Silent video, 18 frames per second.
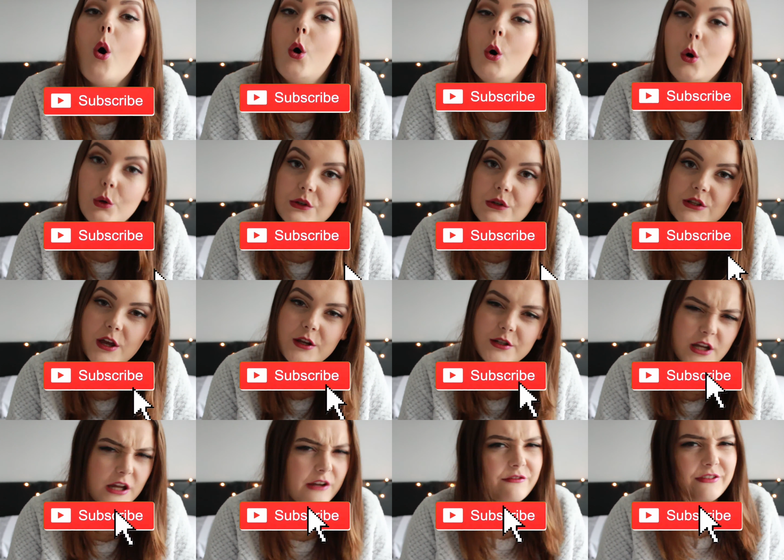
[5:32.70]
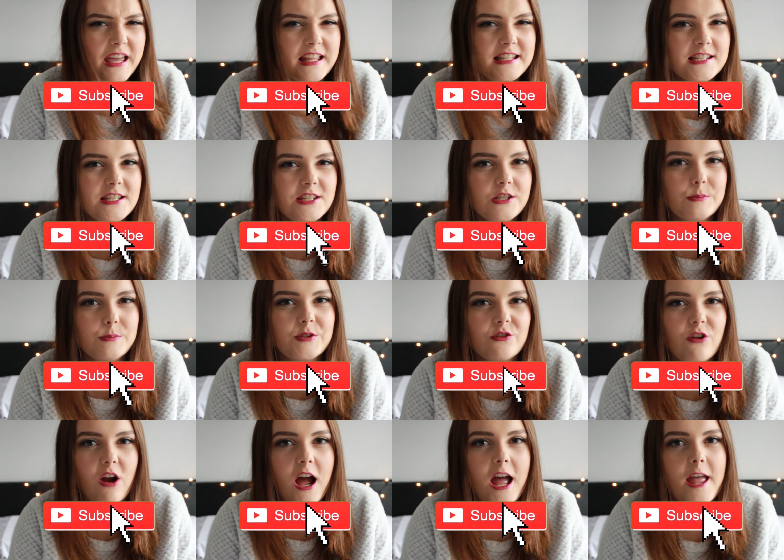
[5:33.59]
Also, don't forget to
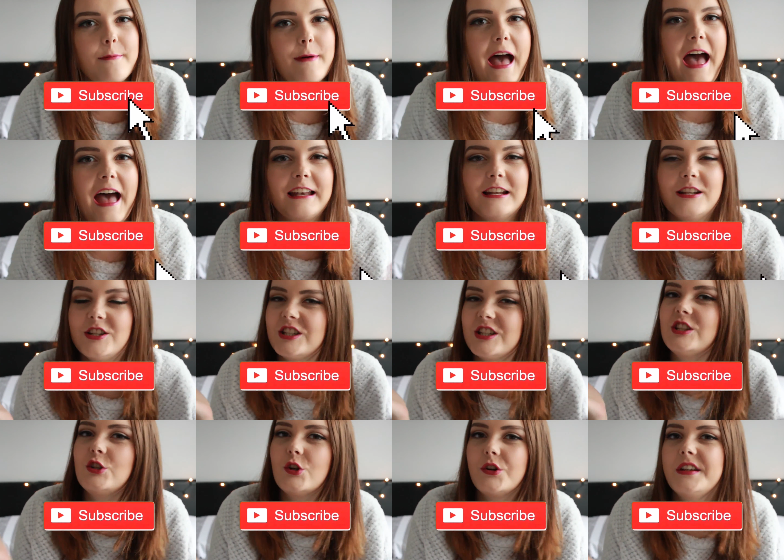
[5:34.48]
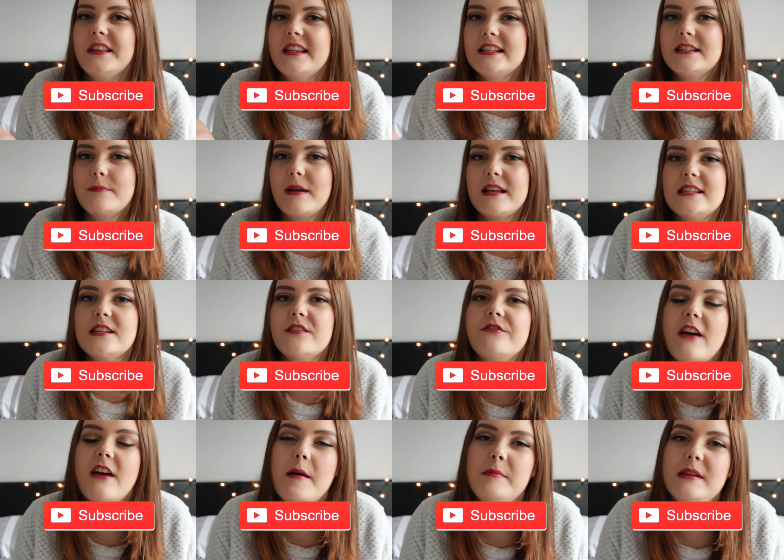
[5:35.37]
subscribe and just join this massive
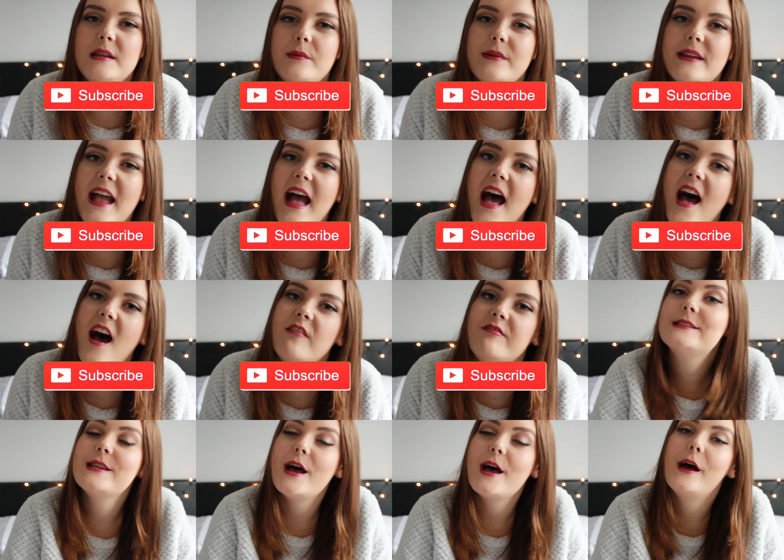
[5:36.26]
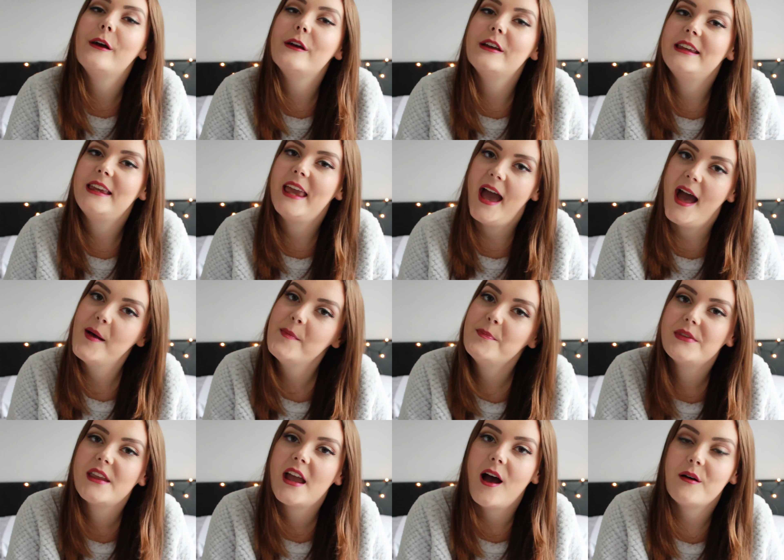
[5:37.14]
family we have. So yeah,
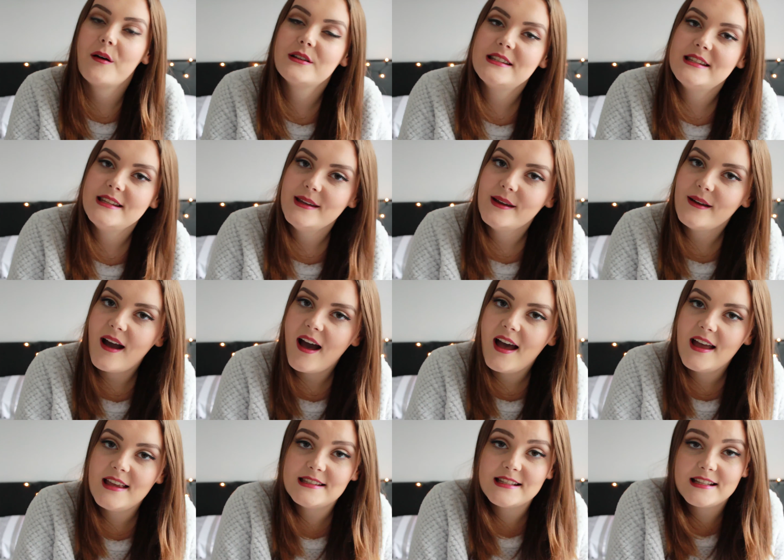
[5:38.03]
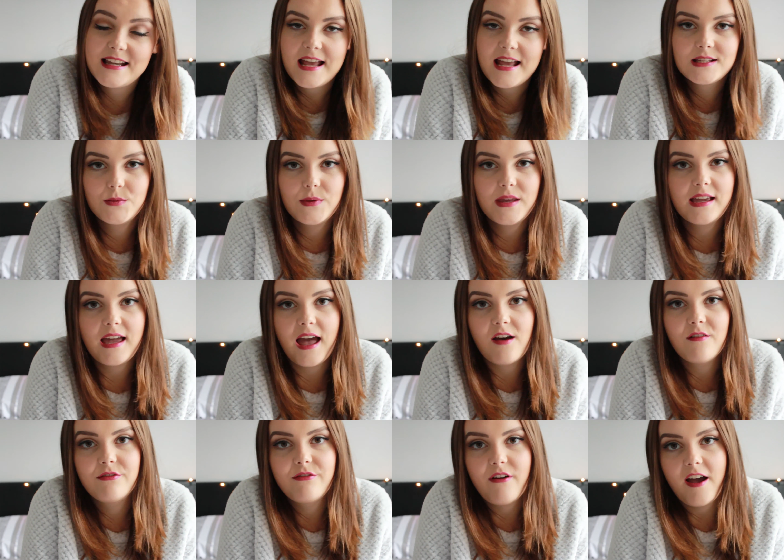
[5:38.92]
I will see you guys next week
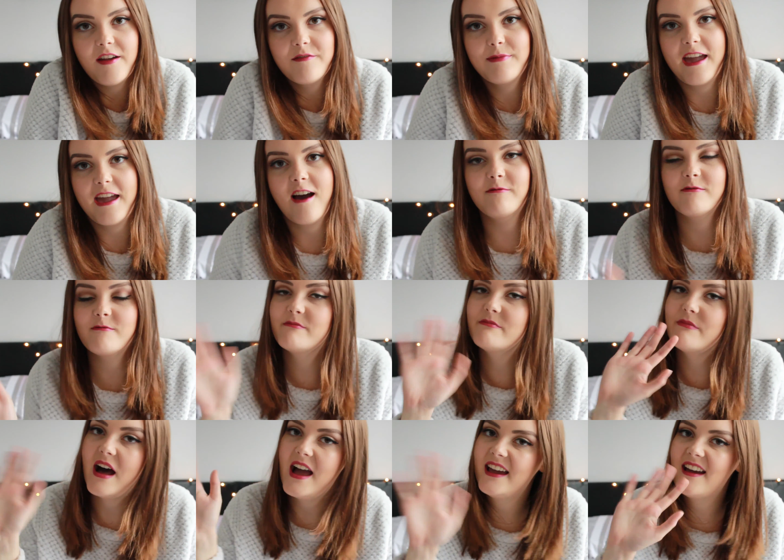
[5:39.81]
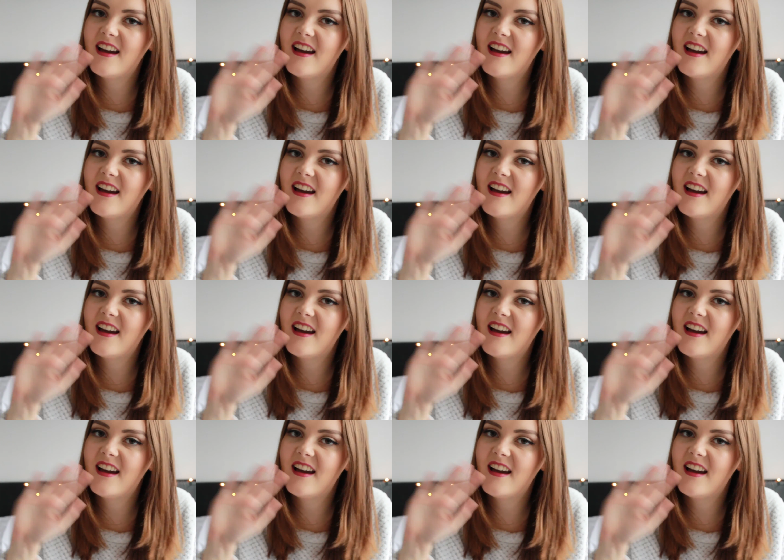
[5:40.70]
at 5 p.m. Bye